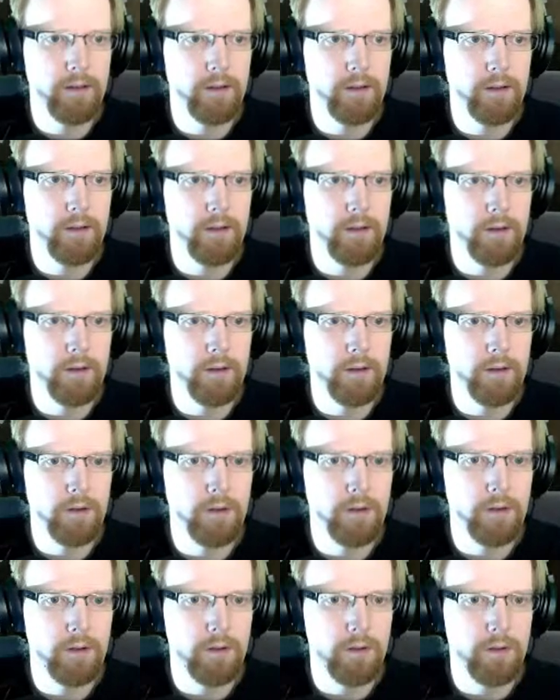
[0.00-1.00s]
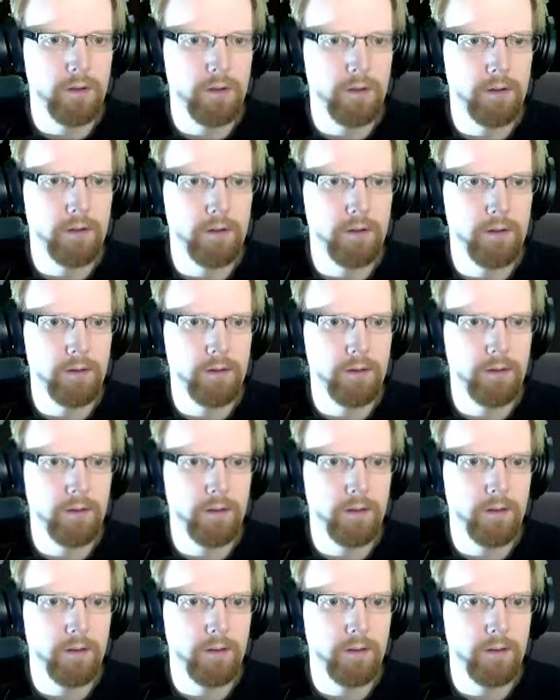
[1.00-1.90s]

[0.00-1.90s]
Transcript: (no one is talking)